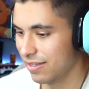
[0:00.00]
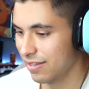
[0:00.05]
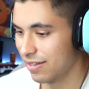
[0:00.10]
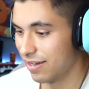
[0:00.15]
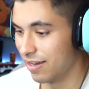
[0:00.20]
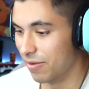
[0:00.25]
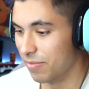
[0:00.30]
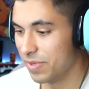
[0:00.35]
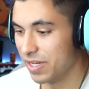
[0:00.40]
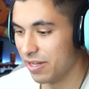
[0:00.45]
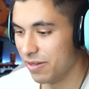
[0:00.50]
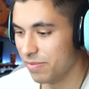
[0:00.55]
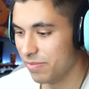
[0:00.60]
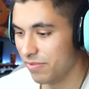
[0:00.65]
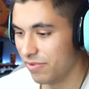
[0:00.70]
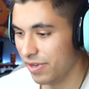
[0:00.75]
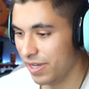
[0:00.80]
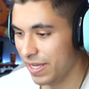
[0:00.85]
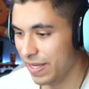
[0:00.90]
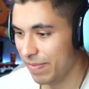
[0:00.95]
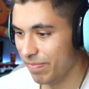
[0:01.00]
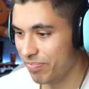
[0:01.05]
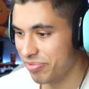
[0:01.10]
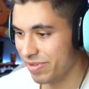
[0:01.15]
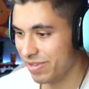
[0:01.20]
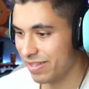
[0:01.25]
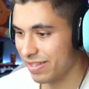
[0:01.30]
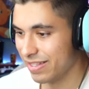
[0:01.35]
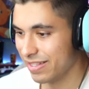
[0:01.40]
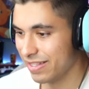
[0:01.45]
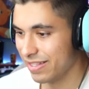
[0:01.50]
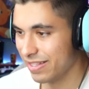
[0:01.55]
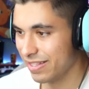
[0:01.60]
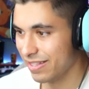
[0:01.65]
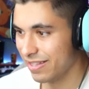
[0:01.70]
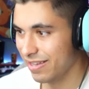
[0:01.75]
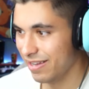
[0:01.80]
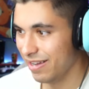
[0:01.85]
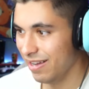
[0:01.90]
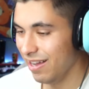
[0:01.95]
Gum Gum Whip.
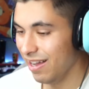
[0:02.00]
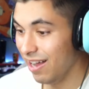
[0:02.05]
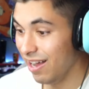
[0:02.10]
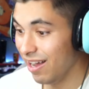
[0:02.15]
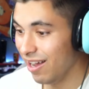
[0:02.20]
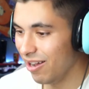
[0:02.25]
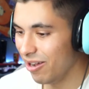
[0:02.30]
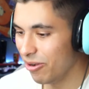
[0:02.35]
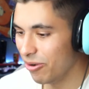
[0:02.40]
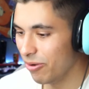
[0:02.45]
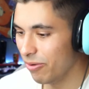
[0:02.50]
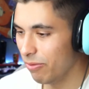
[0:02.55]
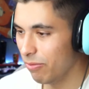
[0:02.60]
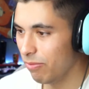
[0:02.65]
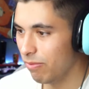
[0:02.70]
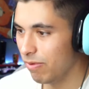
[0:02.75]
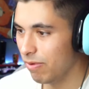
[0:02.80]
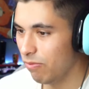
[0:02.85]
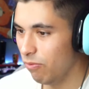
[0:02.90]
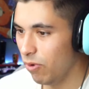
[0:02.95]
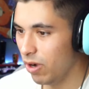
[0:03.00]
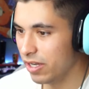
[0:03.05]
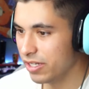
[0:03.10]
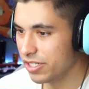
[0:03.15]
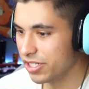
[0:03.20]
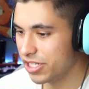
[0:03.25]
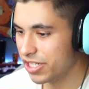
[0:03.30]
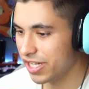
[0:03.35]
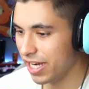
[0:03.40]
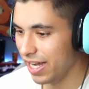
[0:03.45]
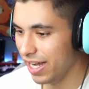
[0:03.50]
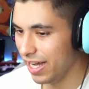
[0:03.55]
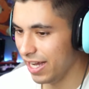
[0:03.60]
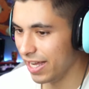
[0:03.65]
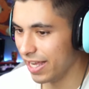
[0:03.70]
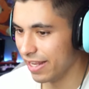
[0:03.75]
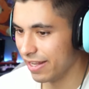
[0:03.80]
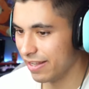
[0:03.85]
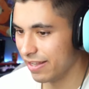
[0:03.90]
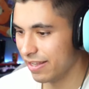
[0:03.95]
Oh, one
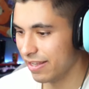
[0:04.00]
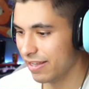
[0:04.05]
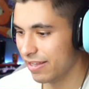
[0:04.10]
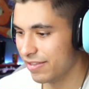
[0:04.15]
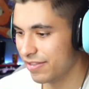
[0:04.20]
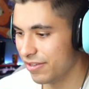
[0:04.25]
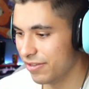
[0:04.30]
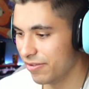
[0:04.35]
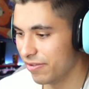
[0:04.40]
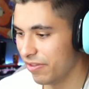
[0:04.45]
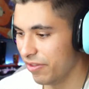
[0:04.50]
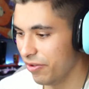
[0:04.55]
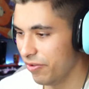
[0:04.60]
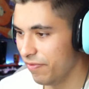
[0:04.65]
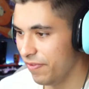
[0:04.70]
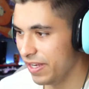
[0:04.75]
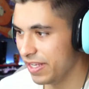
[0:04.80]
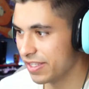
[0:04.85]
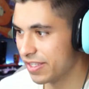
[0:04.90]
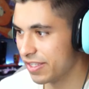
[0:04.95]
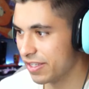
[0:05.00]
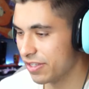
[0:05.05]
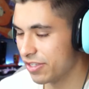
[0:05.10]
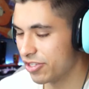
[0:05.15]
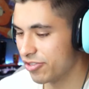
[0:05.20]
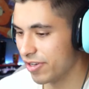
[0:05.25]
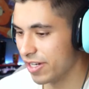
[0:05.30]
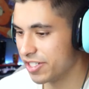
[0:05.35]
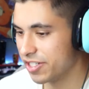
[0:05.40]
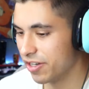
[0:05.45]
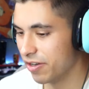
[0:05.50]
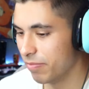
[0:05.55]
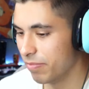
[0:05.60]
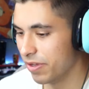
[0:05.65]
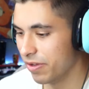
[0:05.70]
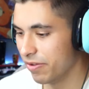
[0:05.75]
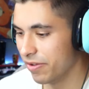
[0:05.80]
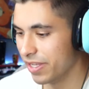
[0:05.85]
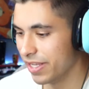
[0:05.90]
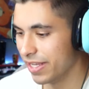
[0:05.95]
shot. Dude, Luffy's stretching
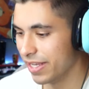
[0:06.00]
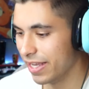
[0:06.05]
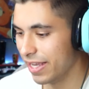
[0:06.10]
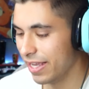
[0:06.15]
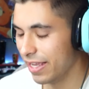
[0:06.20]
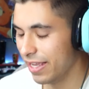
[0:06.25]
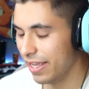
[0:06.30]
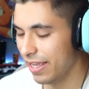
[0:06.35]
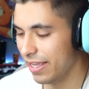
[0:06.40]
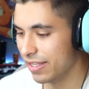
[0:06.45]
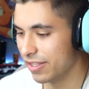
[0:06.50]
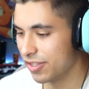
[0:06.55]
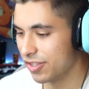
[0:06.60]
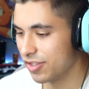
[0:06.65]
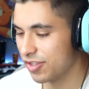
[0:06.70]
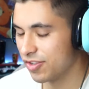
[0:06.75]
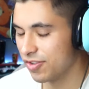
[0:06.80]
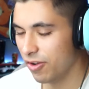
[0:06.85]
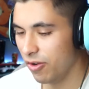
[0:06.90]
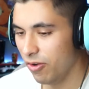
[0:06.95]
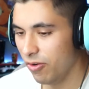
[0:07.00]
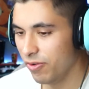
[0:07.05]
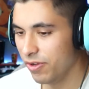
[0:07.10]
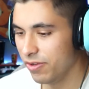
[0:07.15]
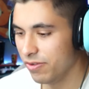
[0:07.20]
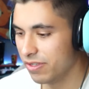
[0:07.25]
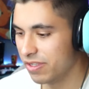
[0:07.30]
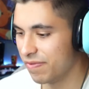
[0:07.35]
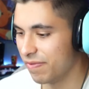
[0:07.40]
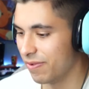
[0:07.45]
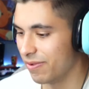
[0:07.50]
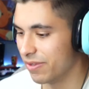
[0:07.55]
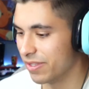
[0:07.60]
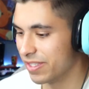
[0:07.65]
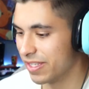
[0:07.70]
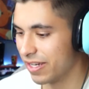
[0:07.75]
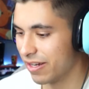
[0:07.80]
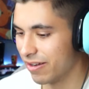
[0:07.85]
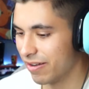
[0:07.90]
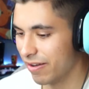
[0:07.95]
ability is so useful. It's
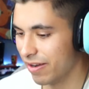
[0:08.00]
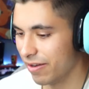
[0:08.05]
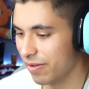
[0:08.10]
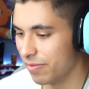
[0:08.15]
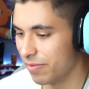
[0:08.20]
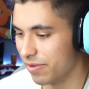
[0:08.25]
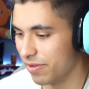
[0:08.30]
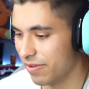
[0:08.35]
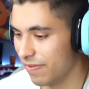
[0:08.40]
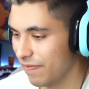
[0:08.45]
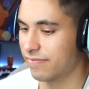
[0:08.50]
incredible.